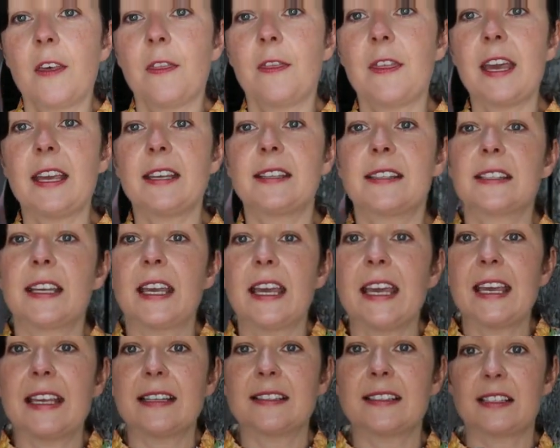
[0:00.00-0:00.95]
This
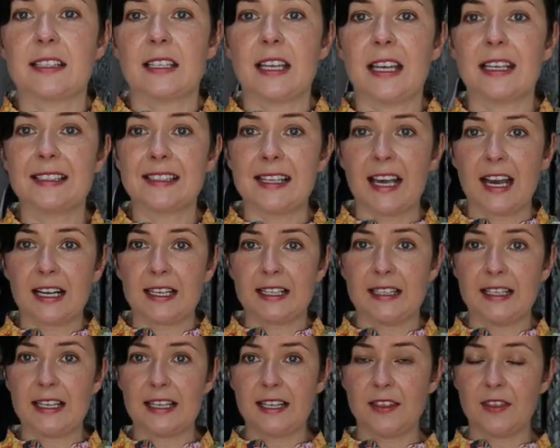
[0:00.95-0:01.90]
is
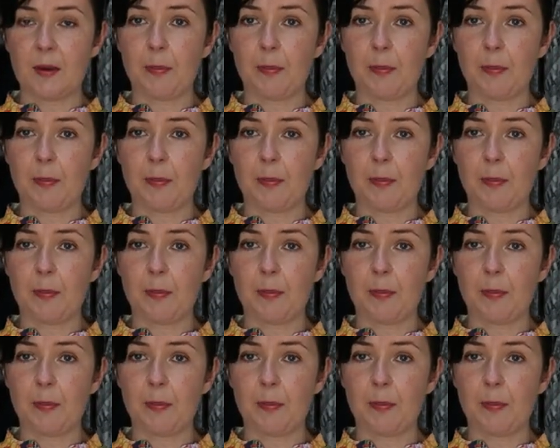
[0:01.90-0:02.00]
exactly